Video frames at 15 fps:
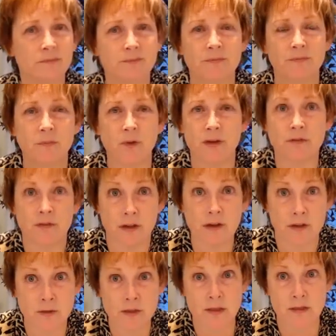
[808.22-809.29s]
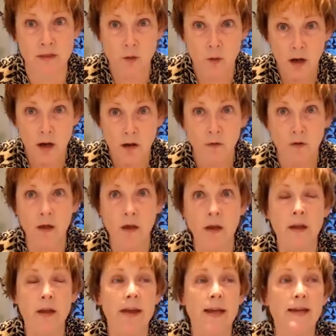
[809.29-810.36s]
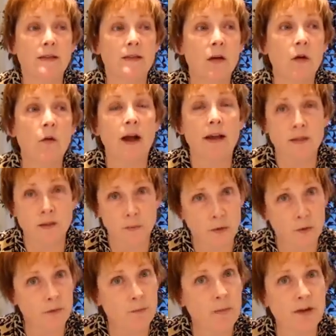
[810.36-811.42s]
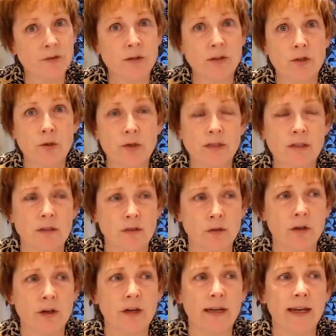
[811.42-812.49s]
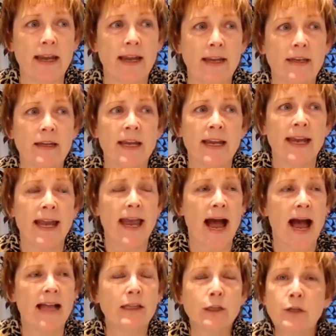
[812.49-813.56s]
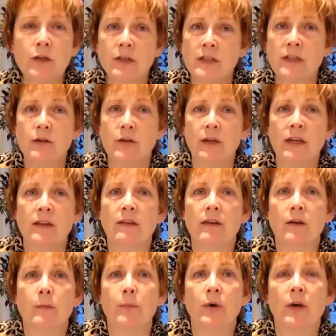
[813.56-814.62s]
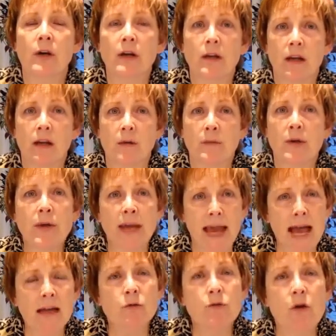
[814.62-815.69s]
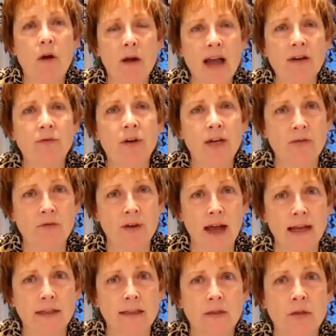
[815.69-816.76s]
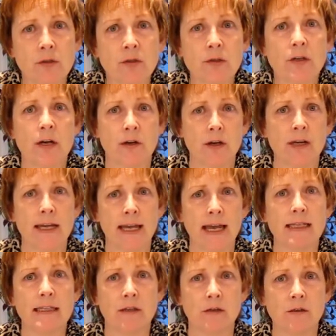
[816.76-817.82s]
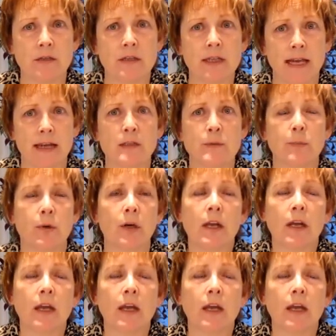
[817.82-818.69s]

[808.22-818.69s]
what if another one doesn't grow? So I spoke with my friend Joyce Stork, and I looked in, in their book, um, You Can Grow African Violets, her, her and Kent, hers and Kent's book.